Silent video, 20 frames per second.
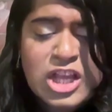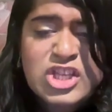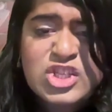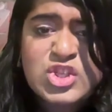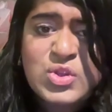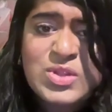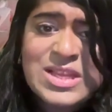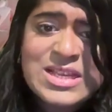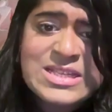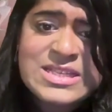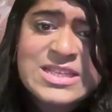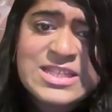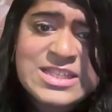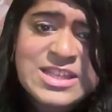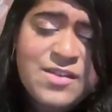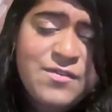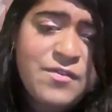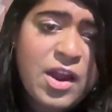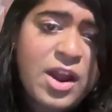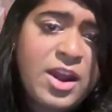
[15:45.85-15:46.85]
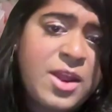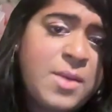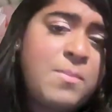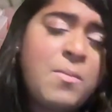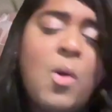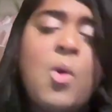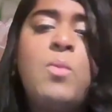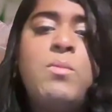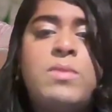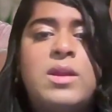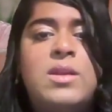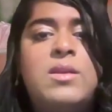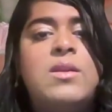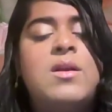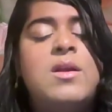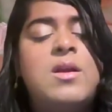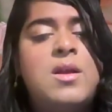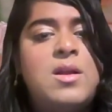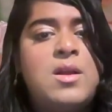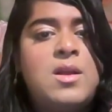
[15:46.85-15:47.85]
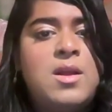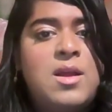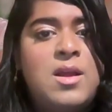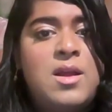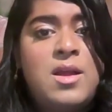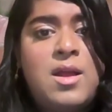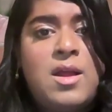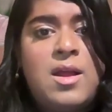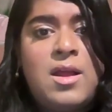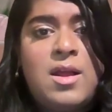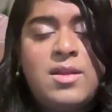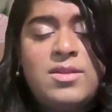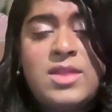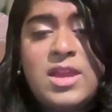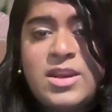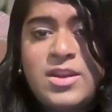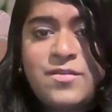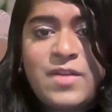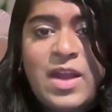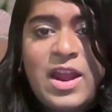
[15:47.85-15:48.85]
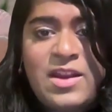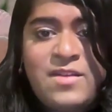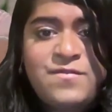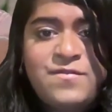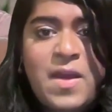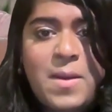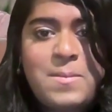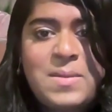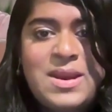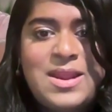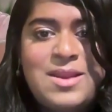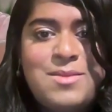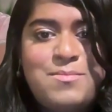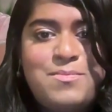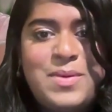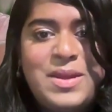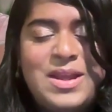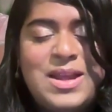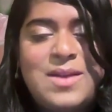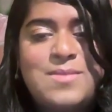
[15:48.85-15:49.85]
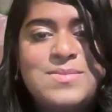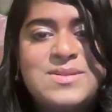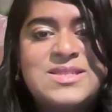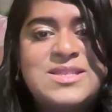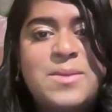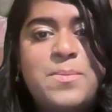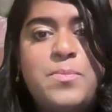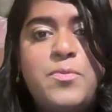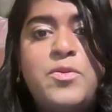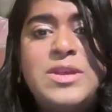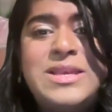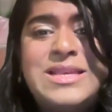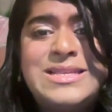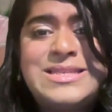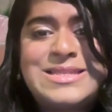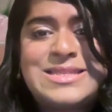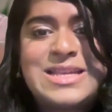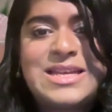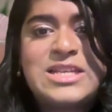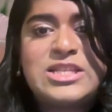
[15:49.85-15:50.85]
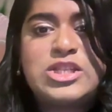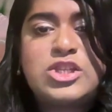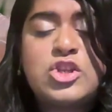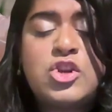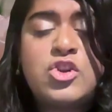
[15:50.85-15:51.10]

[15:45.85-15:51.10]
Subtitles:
So this is the very moment the divine feminine becomes the priestess,